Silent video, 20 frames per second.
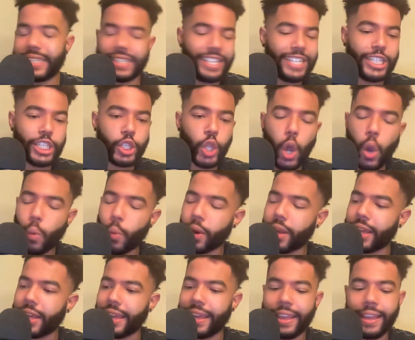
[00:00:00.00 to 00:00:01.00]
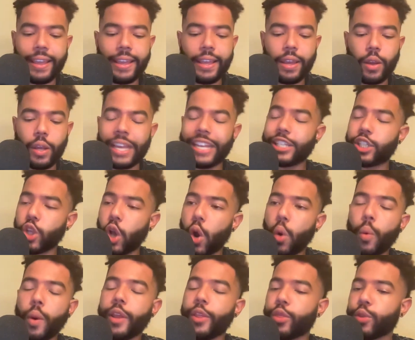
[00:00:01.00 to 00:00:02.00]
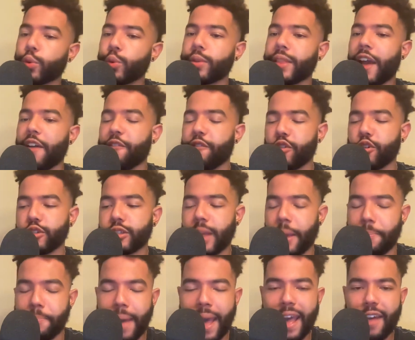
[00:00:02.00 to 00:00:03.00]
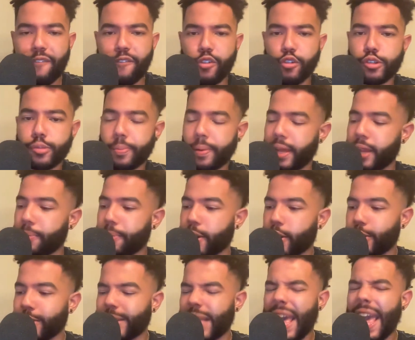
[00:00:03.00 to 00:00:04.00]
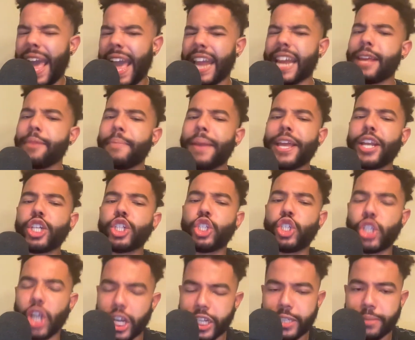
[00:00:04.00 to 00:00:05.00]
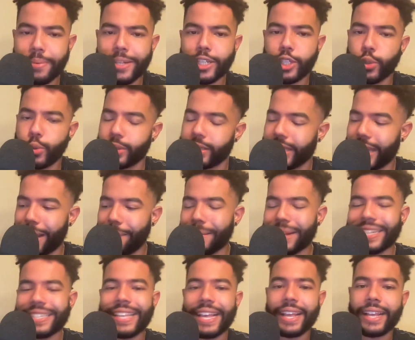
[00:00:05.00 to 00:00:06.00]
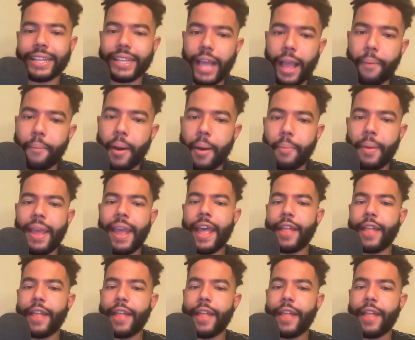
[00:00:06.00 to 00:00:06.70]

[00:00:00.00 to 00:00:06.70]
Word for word: He saw what he he saw what he threw in that first at bat, first play appearance, and he made adjustments to his game the second time up.